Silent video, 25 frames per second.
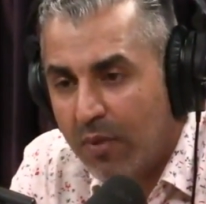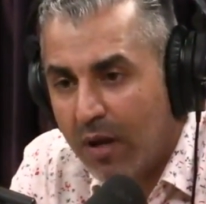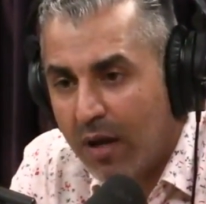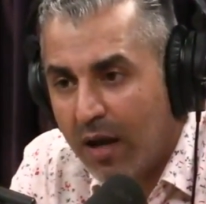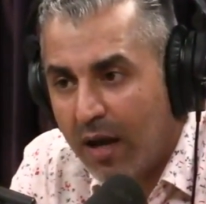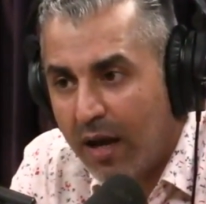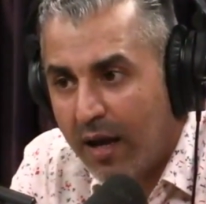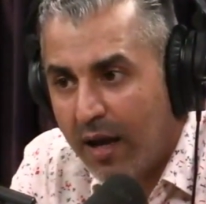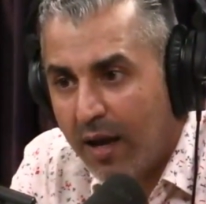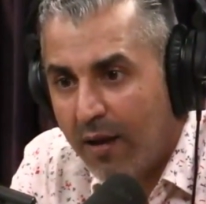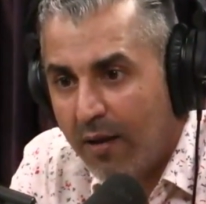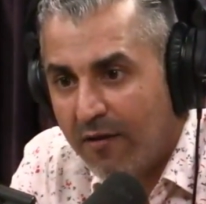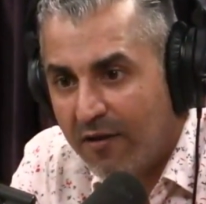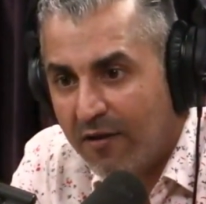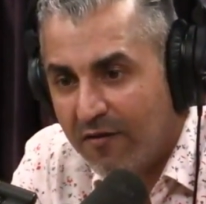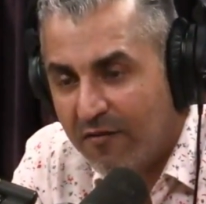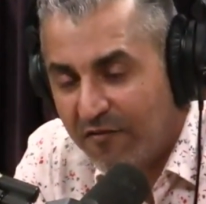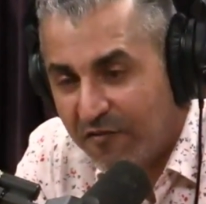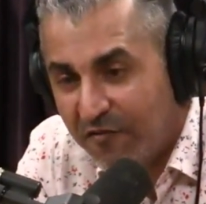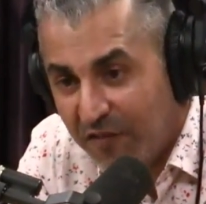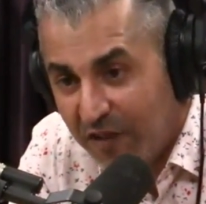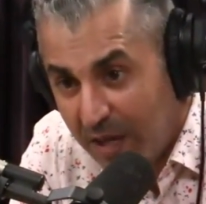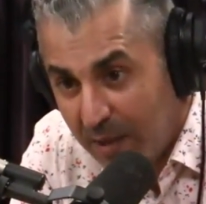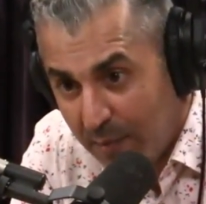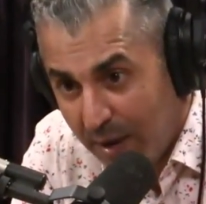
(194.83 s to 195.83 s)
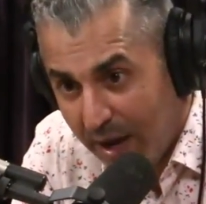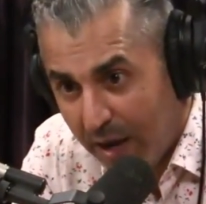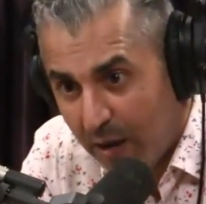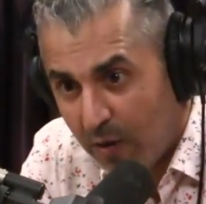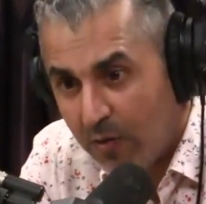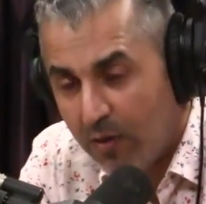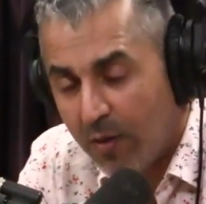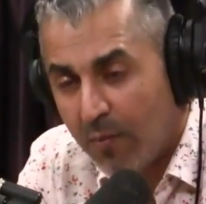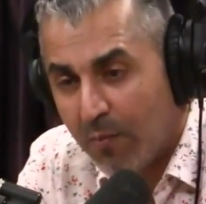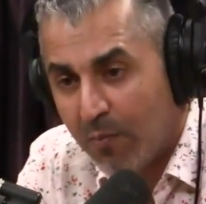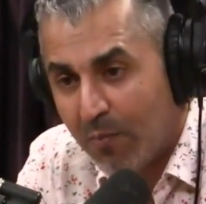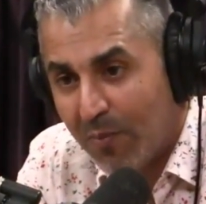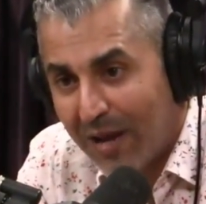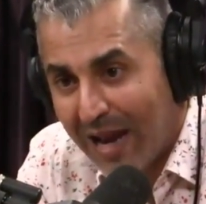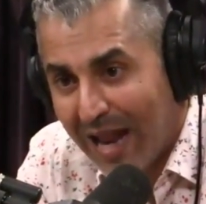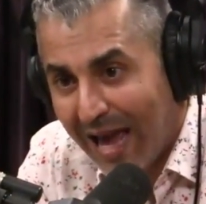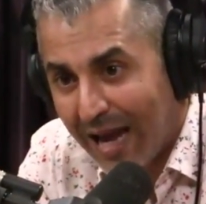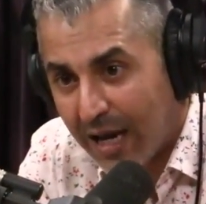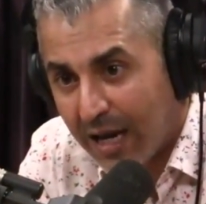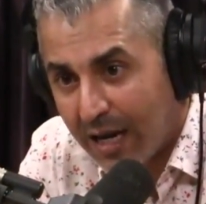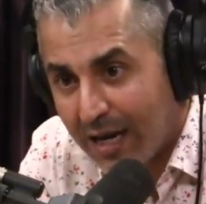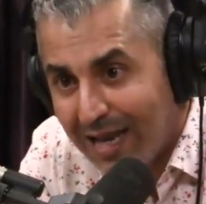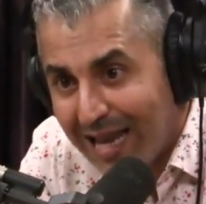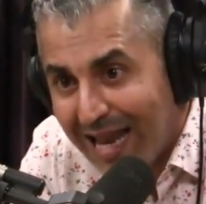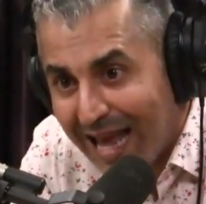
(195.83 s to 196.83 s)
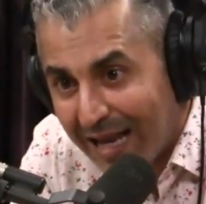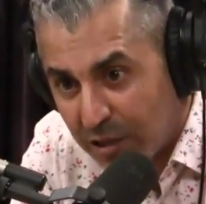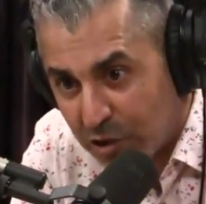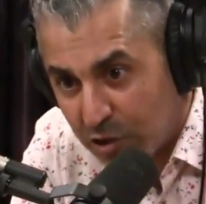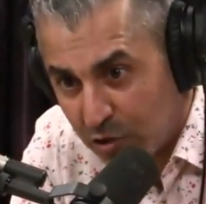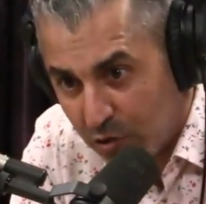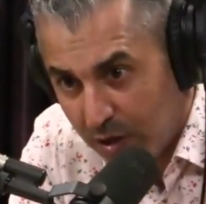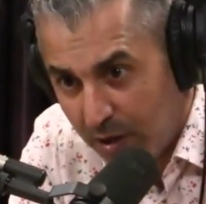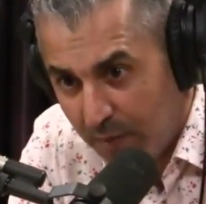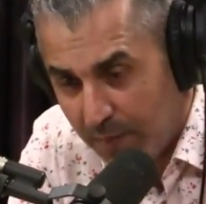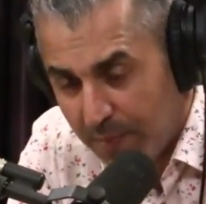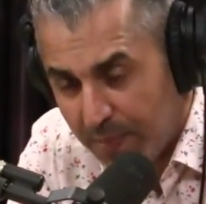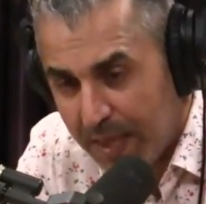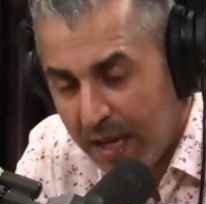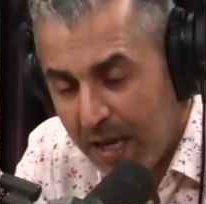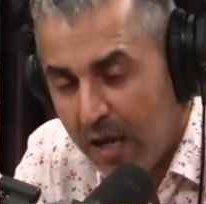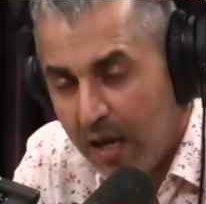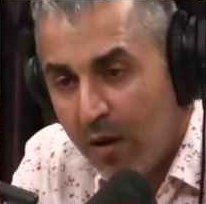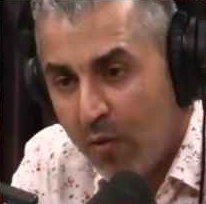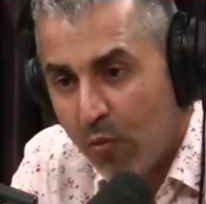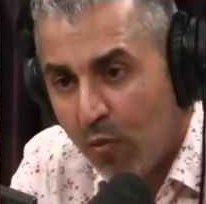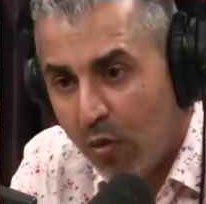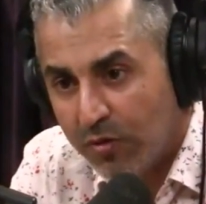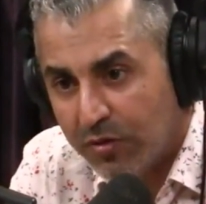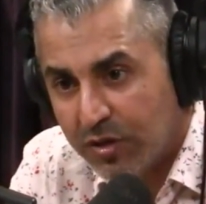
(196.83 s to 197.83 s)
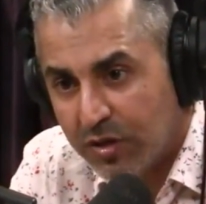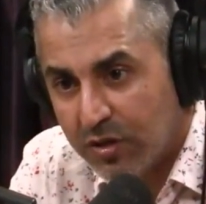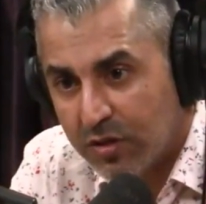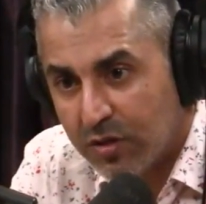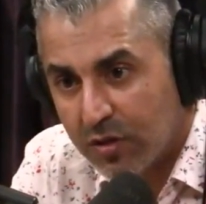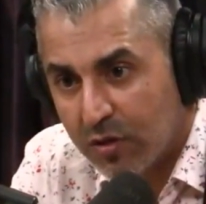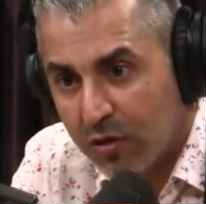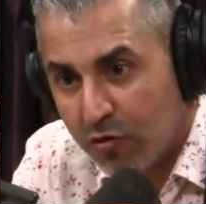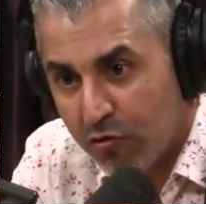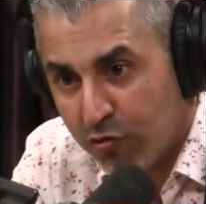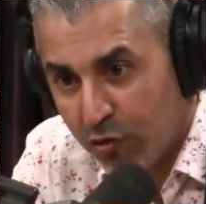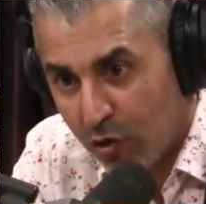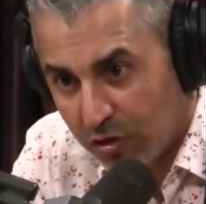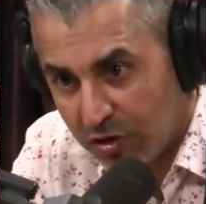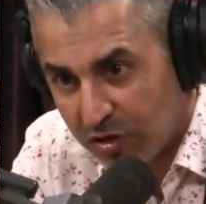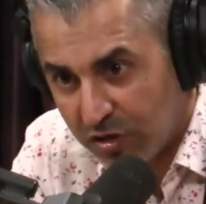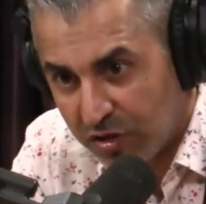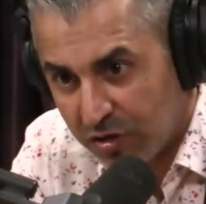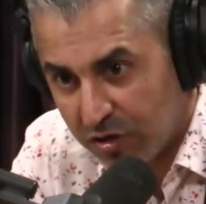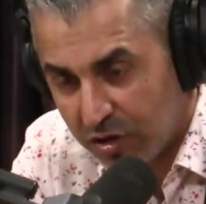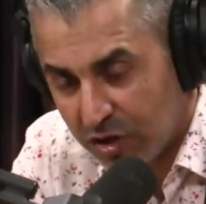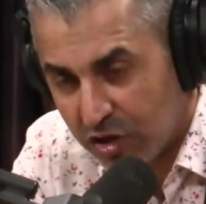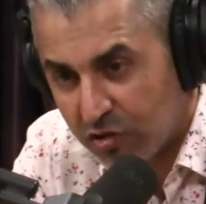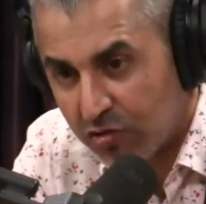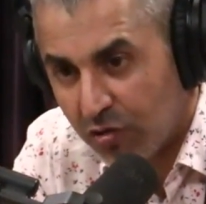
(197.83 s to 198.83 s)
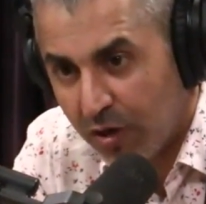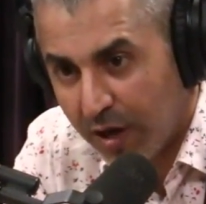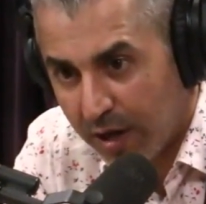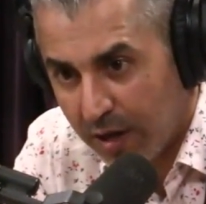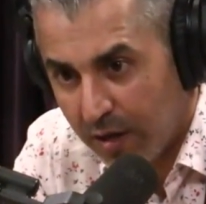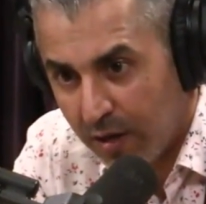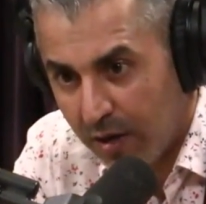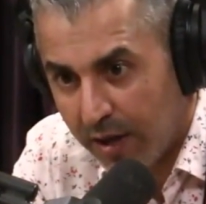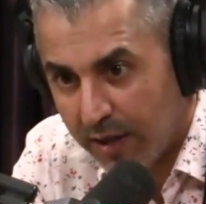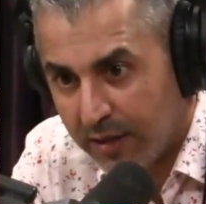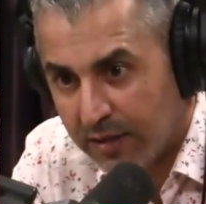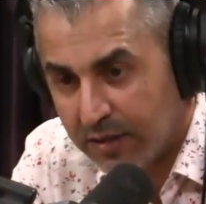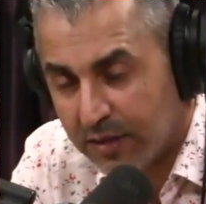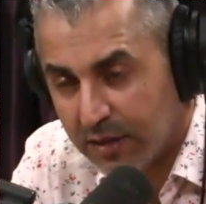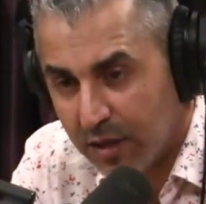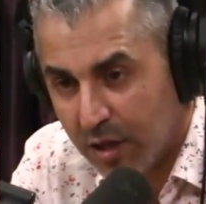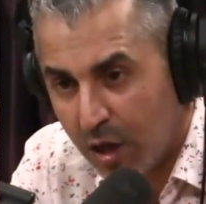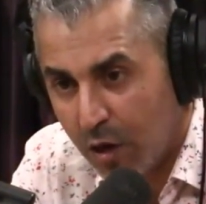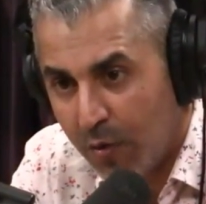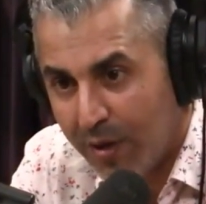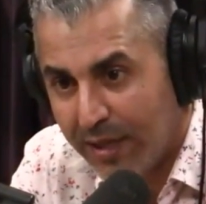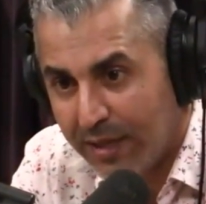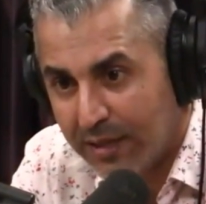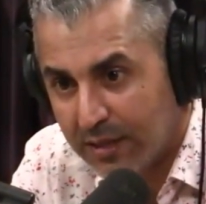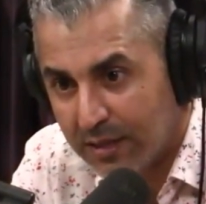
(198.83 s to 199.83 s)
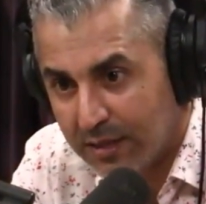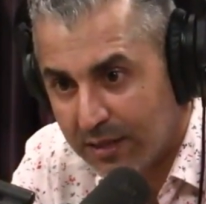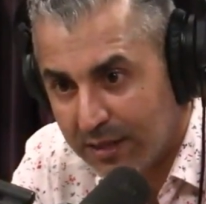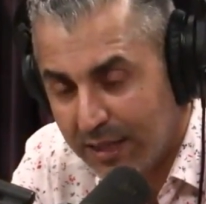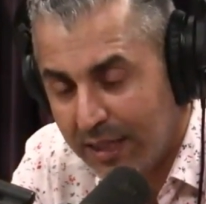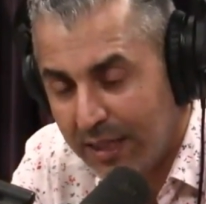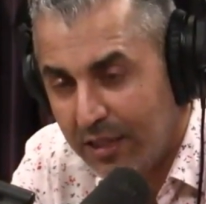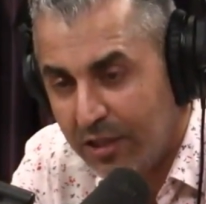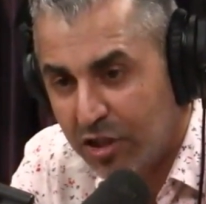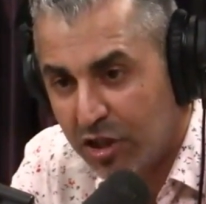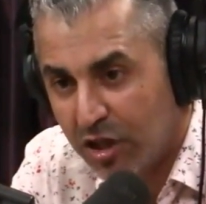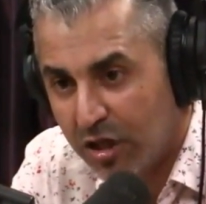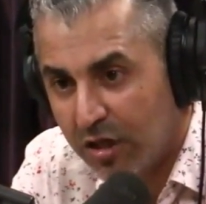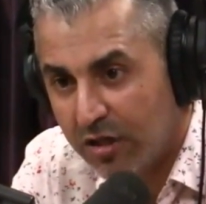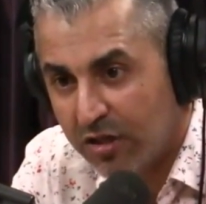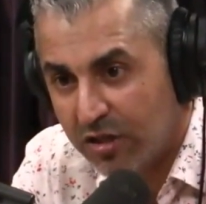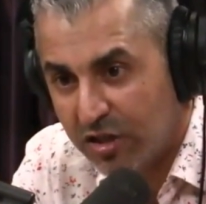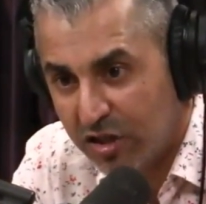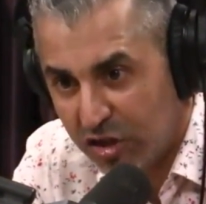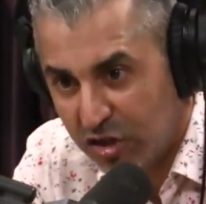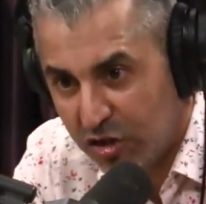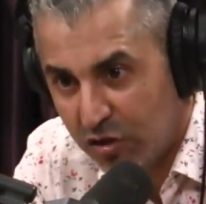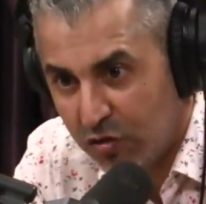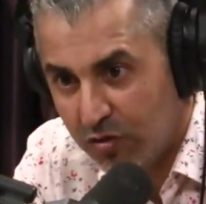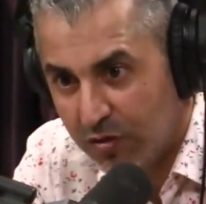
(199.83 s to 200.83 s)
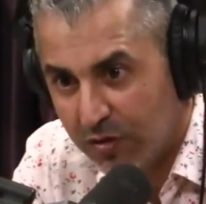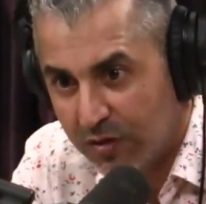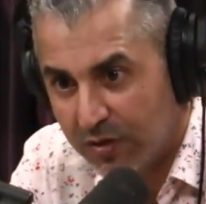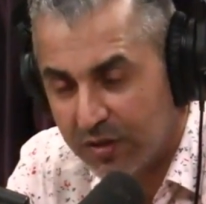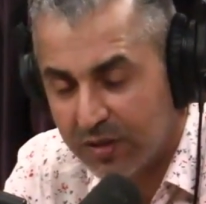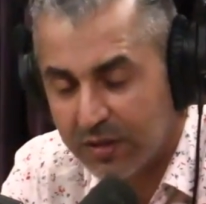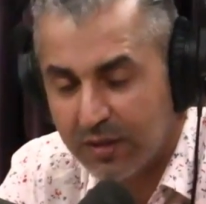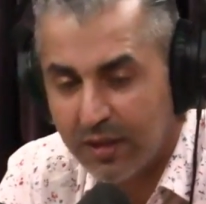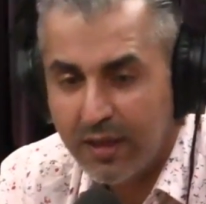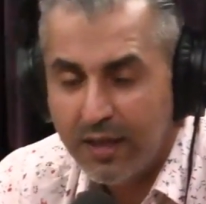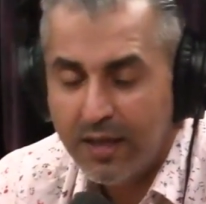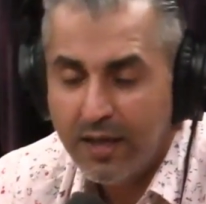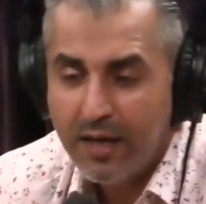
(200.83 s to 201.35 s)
a, female black lecturer wanted to cross the strike lines to go in to teach her students.